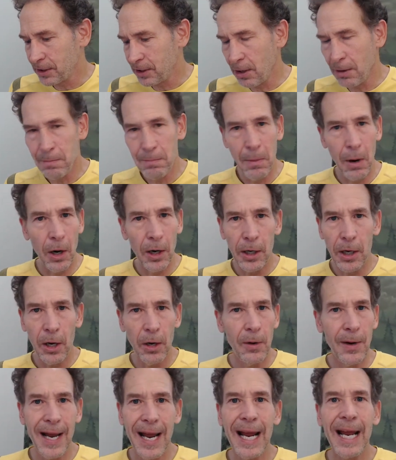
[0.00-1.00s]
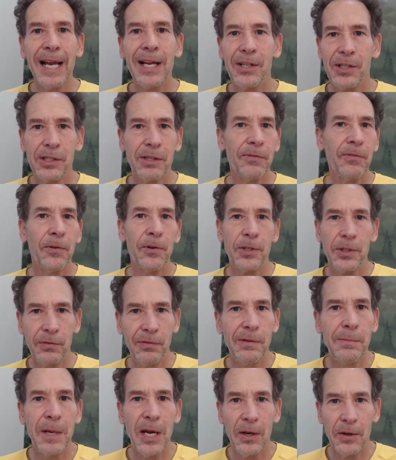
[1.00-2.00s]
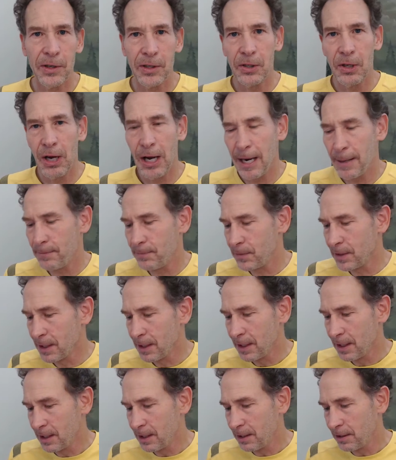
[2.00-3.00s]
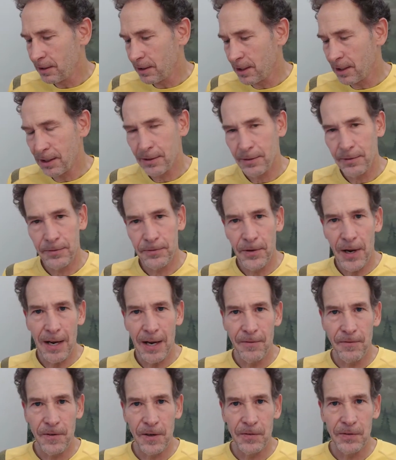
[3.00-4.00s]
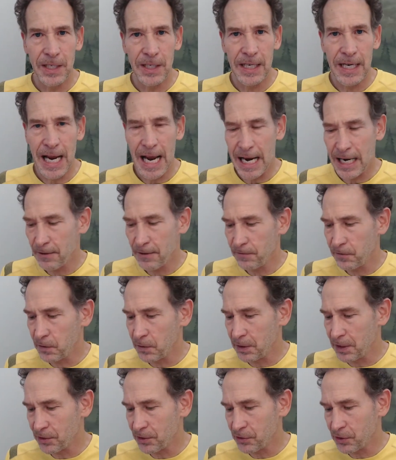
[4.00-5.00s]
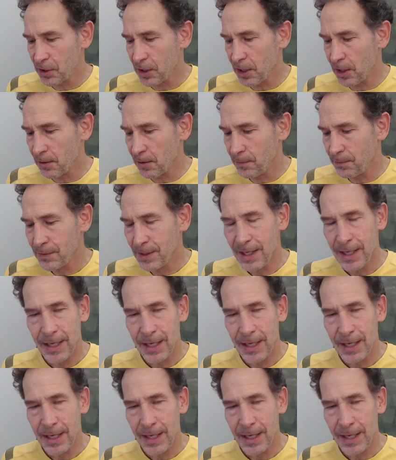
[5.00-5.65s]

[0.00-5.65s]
Margo Hayes, the first female to climb 515A a few years ago,